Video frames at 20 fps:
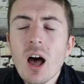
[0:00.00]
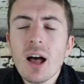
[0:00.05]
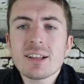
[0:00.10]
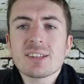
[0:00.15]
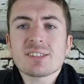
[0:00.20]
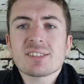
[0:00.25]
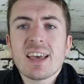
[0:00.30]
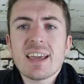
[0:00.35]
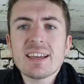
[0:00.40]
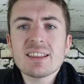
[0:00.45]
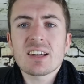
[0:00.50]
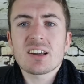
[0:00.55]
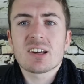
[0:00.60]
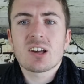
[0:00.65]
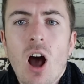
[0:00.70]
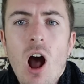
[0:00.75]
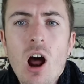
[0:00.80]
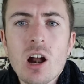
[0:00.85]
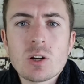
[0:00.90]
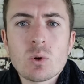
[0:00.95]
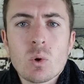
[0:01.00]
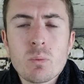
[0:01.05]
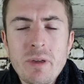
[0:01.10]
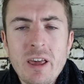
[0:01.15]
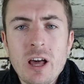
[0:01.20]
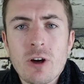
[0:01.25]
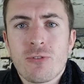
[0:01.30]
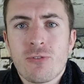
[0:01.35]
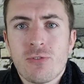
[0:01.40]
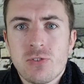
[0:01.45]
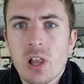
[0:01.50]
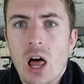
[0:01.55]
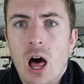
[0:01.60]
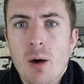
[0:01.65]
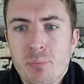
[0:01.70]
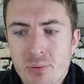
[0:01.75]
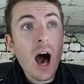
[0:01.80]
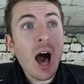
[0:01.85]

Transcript: not saying that Garner will be a flop.